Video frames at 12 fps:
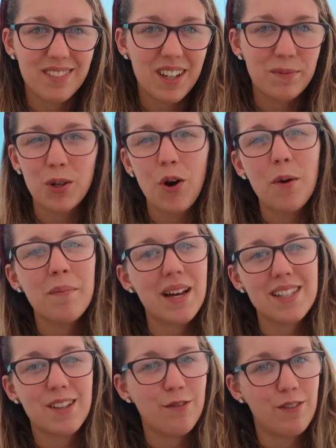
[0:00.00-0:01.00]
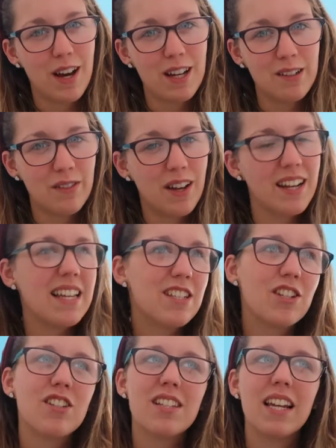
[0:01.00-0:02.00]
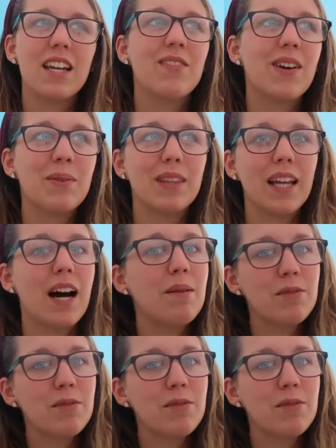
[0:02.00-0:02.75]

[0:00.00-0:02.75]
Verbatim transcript: I'm not a massive fan of her. Let's just leave it with that.